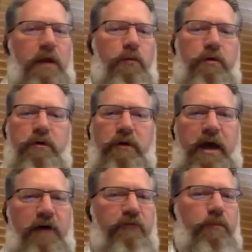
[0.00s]
and we're doing
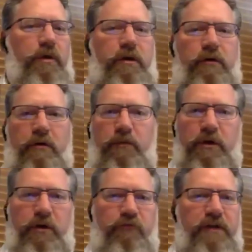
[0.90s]
500,000 or 1
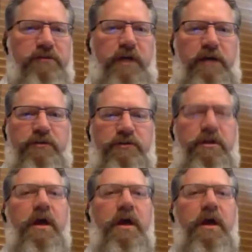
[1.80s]
million transactions